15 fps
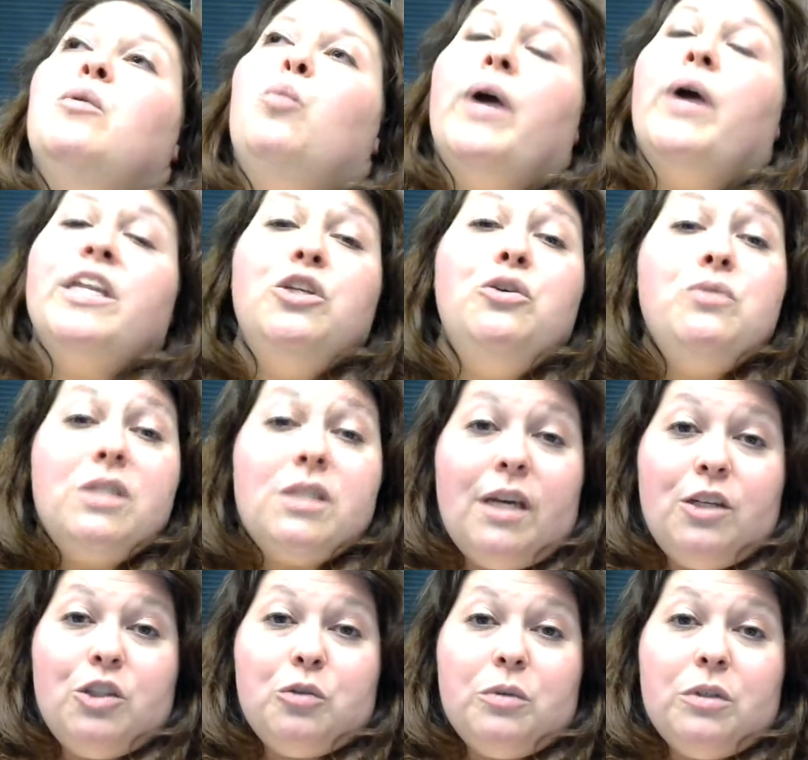when you
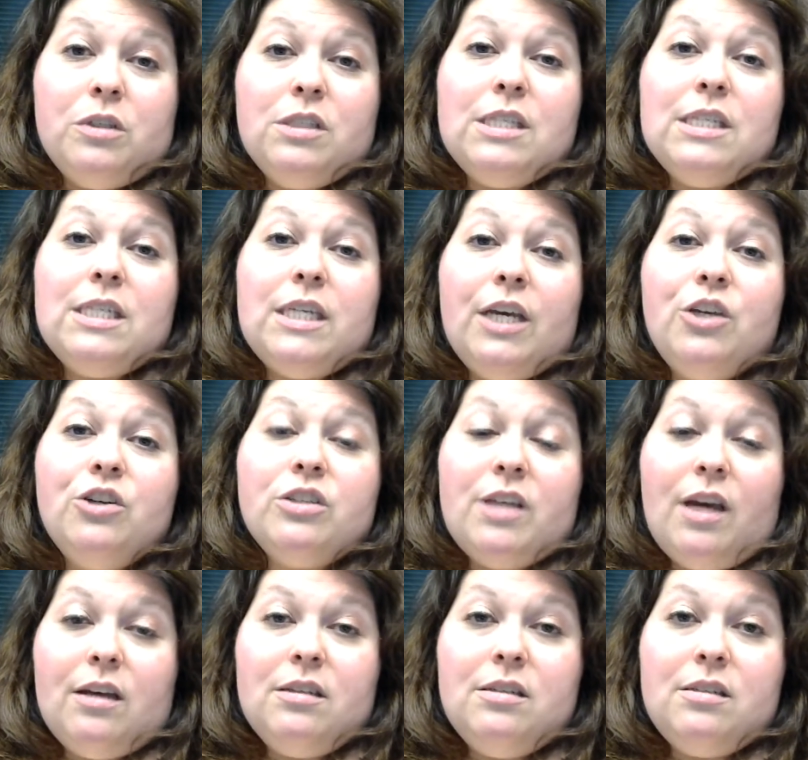schedule to take your
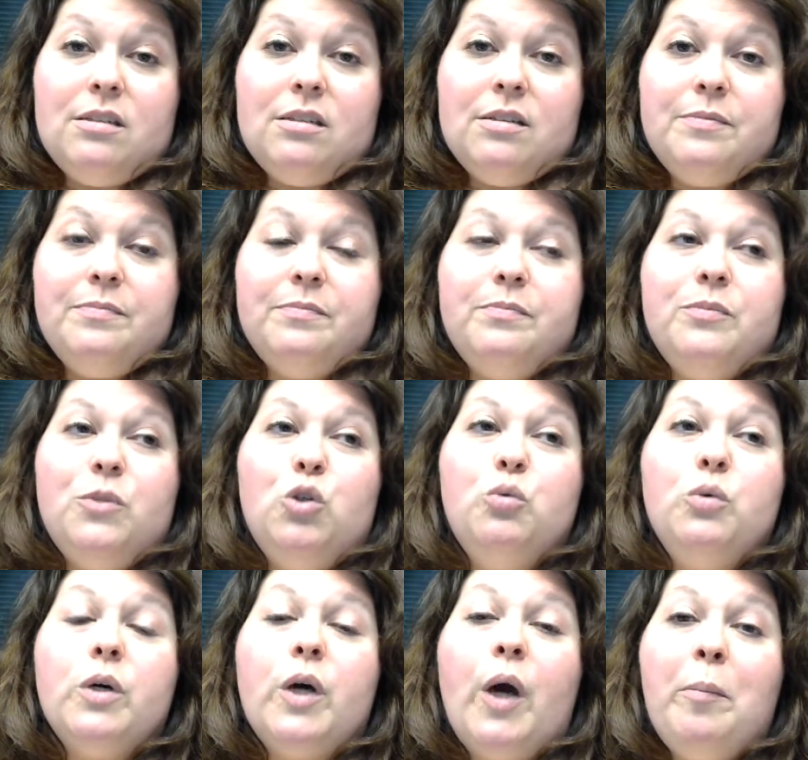test, you
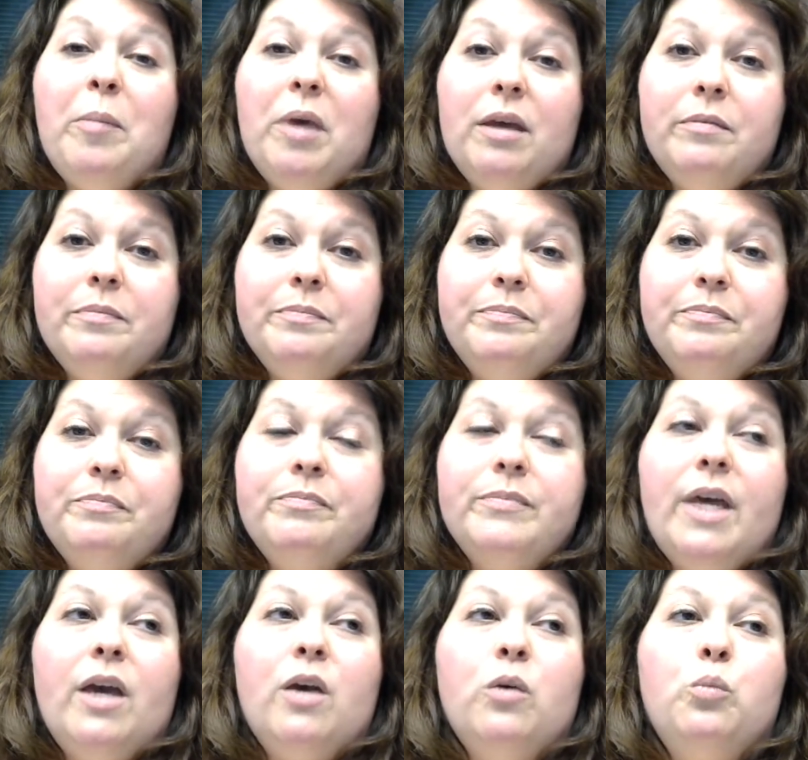will come in
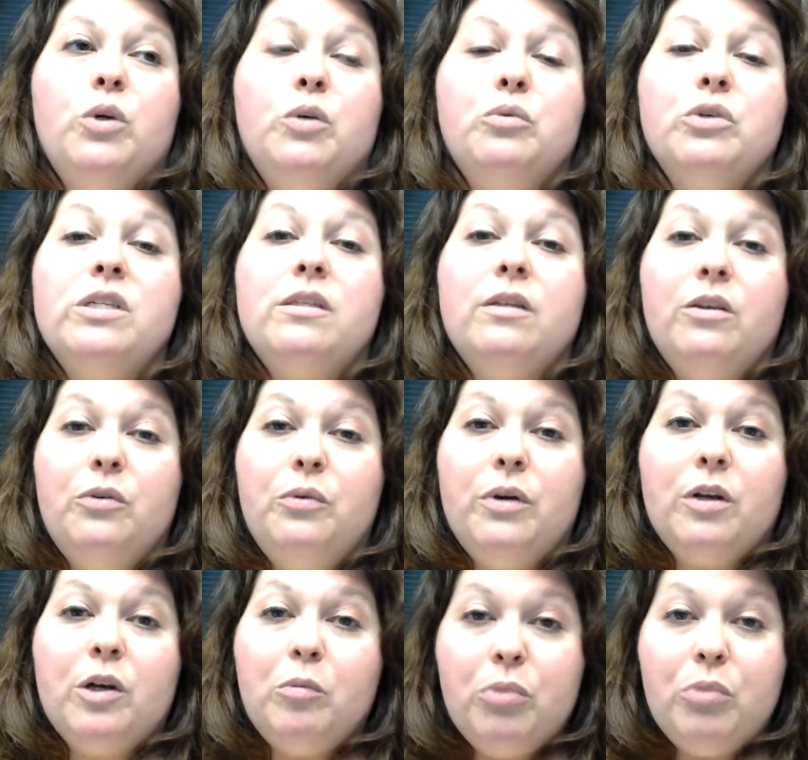and we will sit you
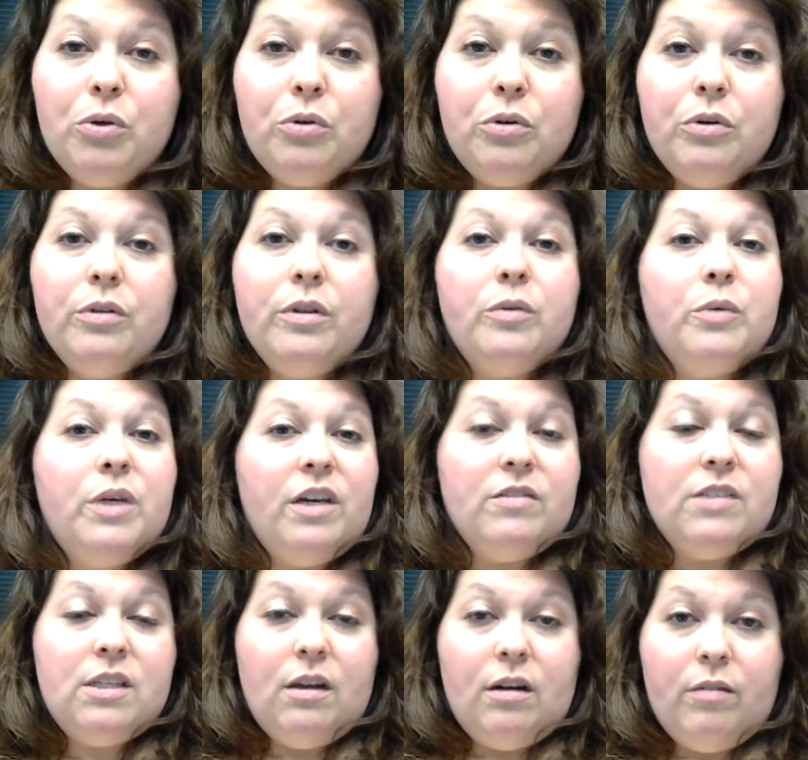at a computer that we have
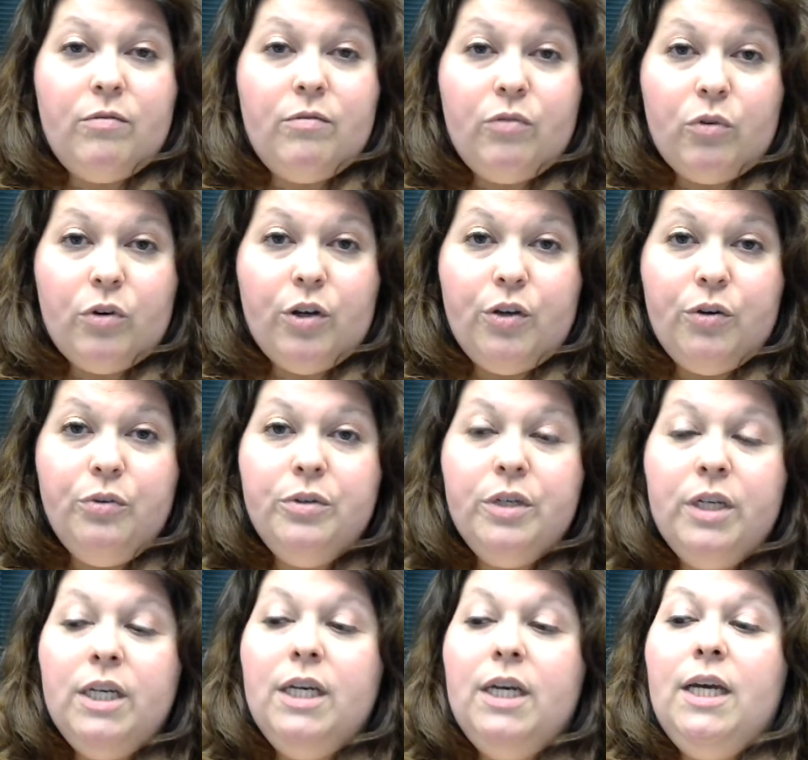set up for you.
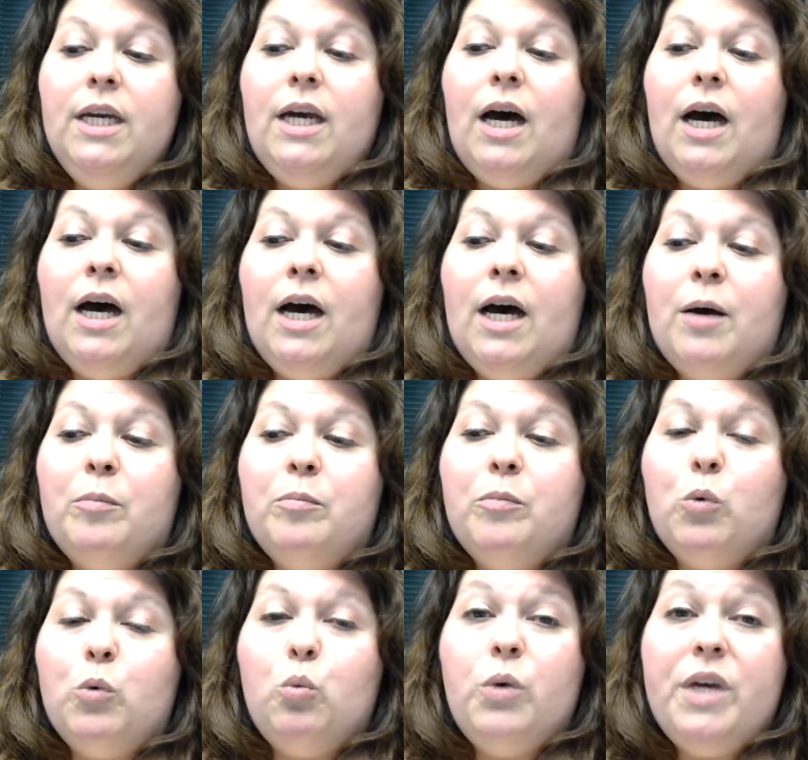
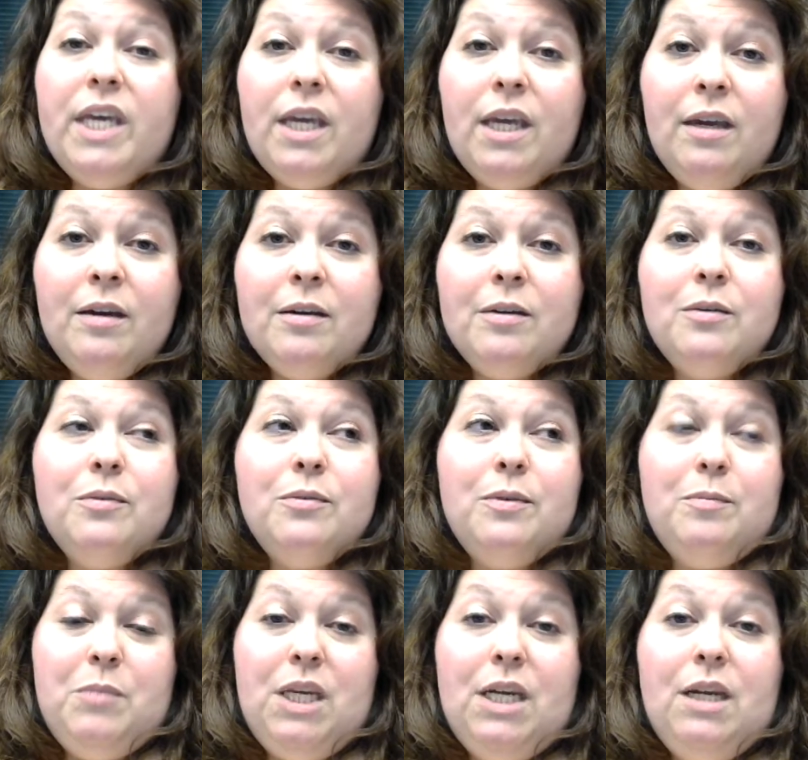We,
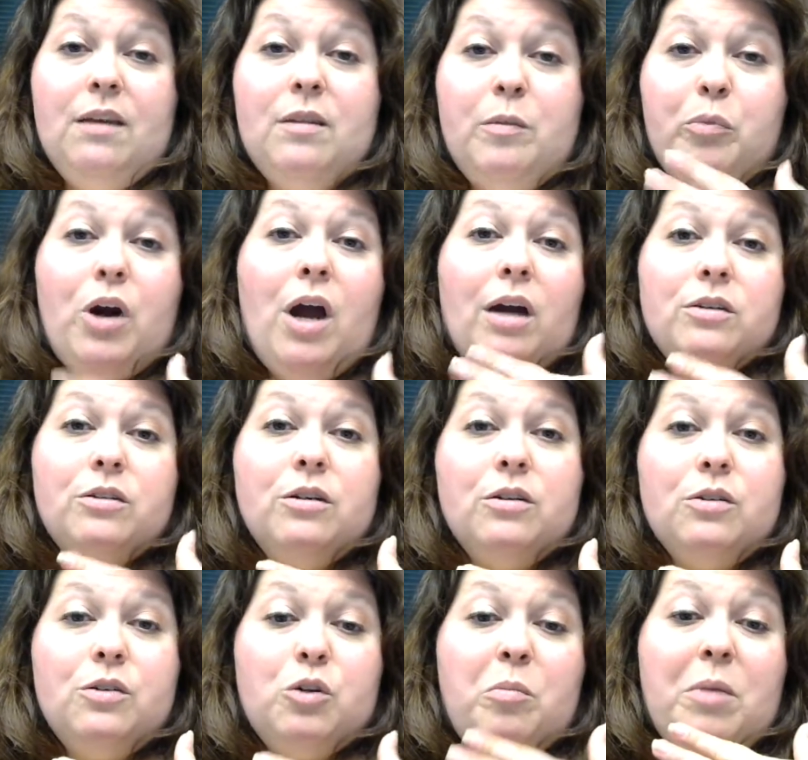meaning the
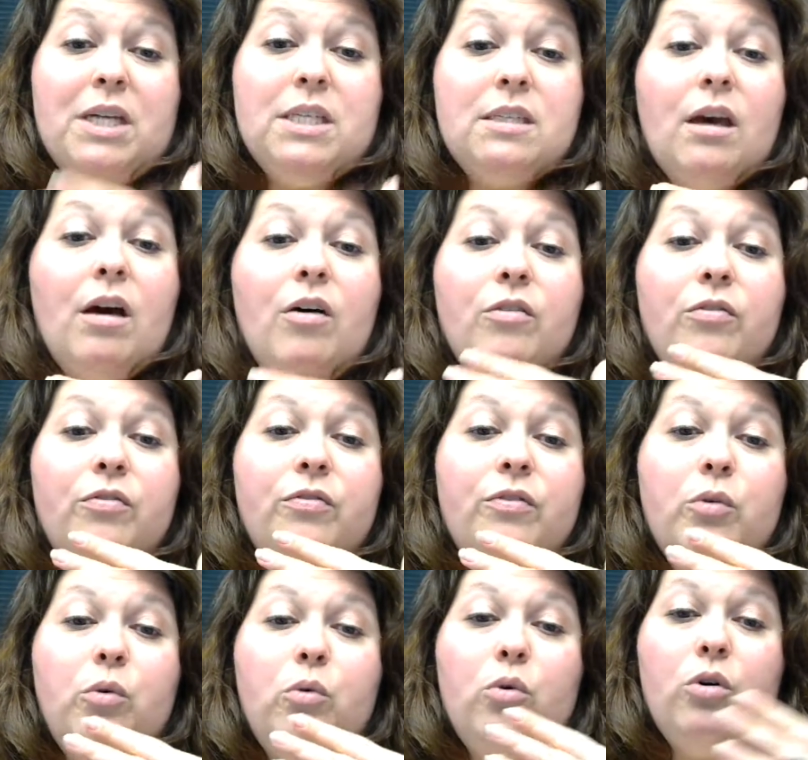proctor, so myself
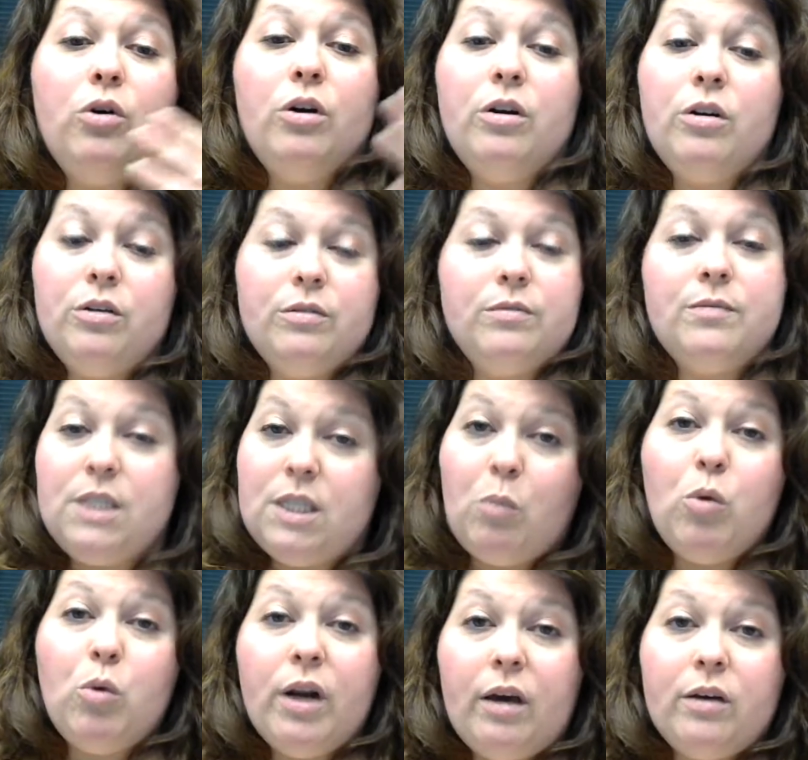or
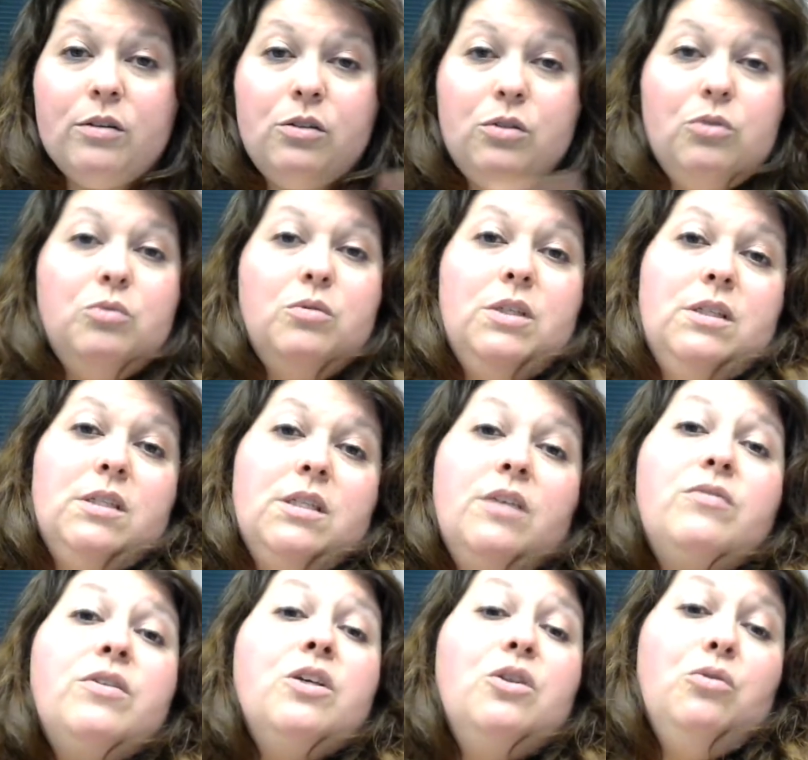someone else who is
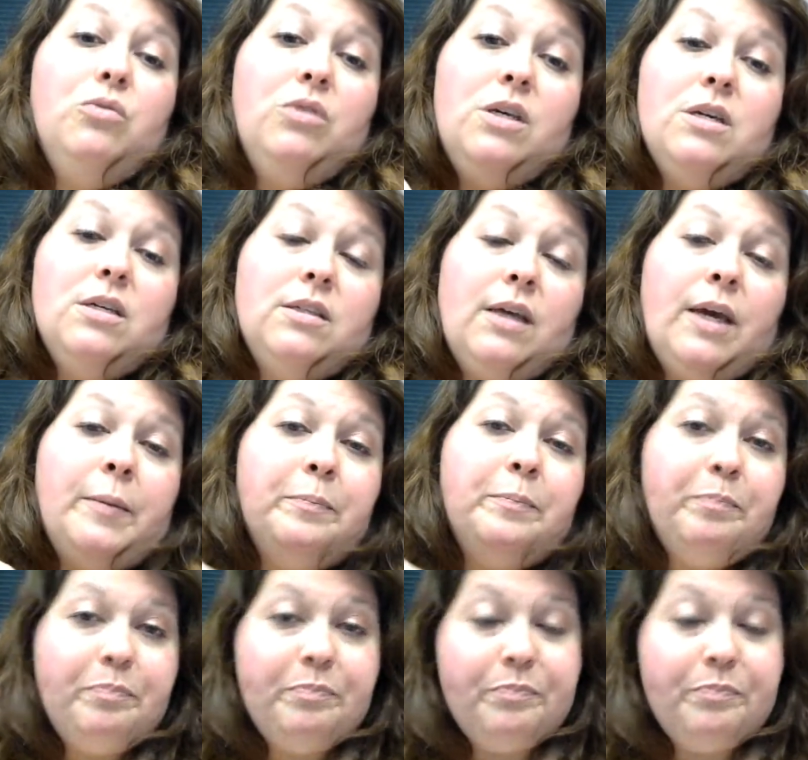giving you the exam,